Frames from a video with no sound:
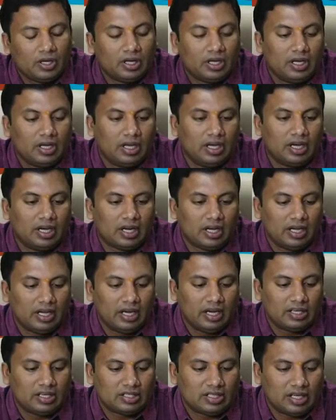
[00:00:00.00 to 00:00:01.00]

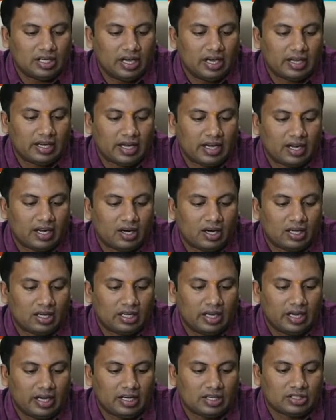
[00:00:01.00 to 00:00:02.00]
A cannot
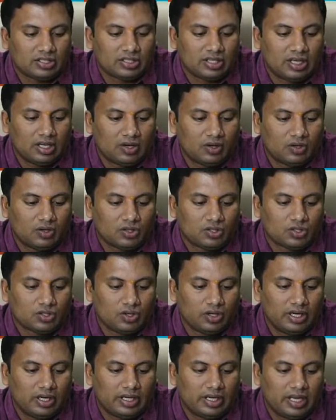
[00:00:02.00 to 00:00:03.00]
take 0, so
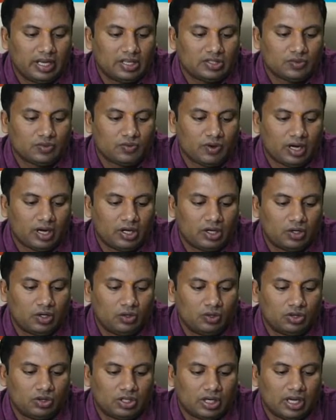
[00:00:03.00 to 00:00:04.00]
it is 1, 2,
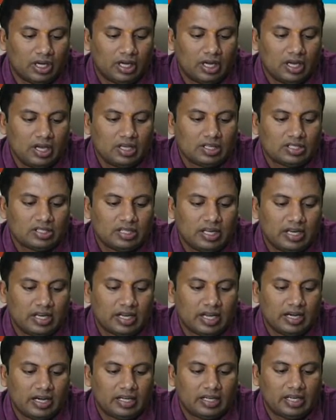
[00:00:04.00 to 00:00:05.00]
3. C
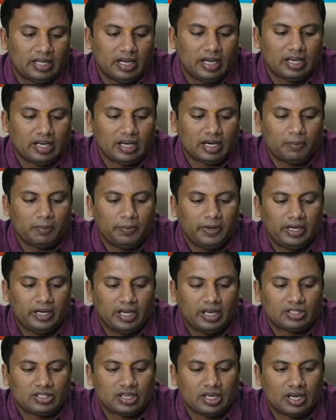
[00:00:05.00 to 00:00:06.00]
can take
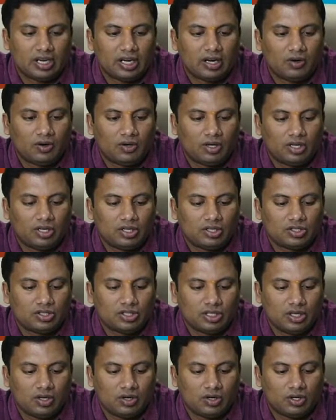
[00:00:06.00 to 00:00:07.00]
repetition allowed
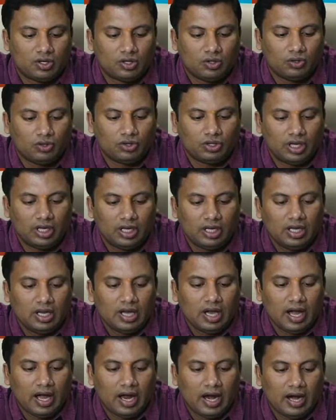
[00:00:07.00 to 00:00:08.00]
0 to 3
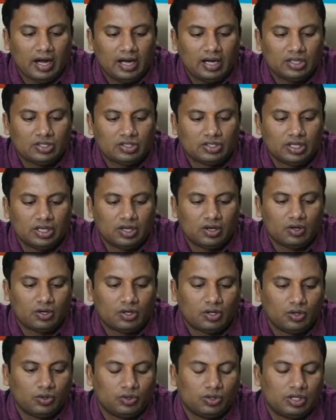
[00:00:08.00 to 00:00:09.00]
and 0
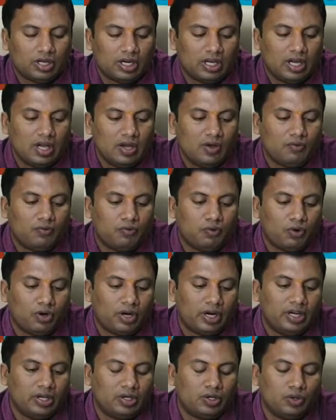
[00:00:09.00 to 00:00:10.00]
to 3. 4
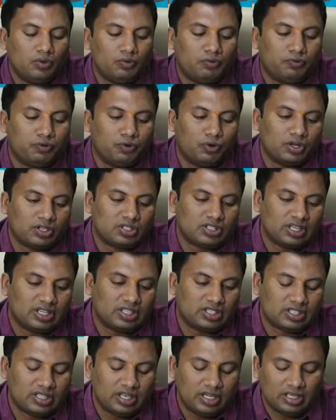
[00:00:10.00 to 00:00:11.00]
into 4,
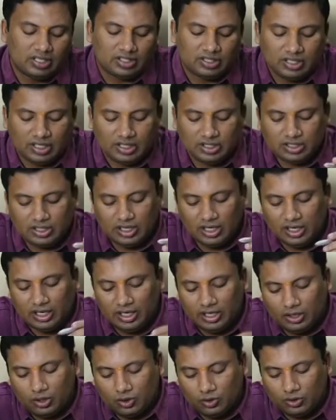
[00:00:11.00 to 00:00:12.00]
16. 16
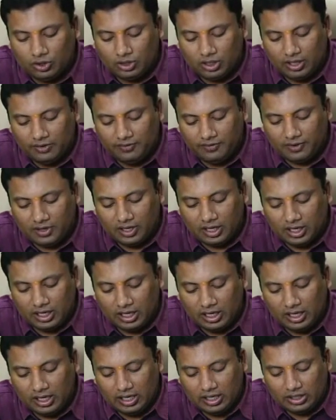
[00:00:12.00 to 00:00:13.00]
into 3,
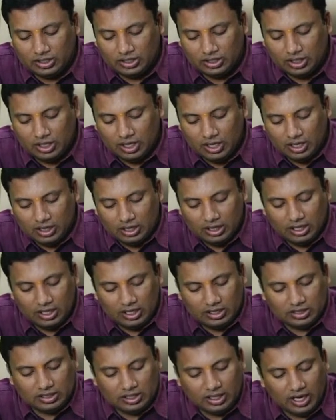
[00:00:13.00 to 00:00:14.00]
48. This is
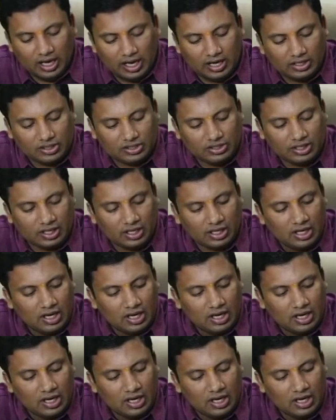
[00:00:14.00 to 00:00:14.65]
the answer.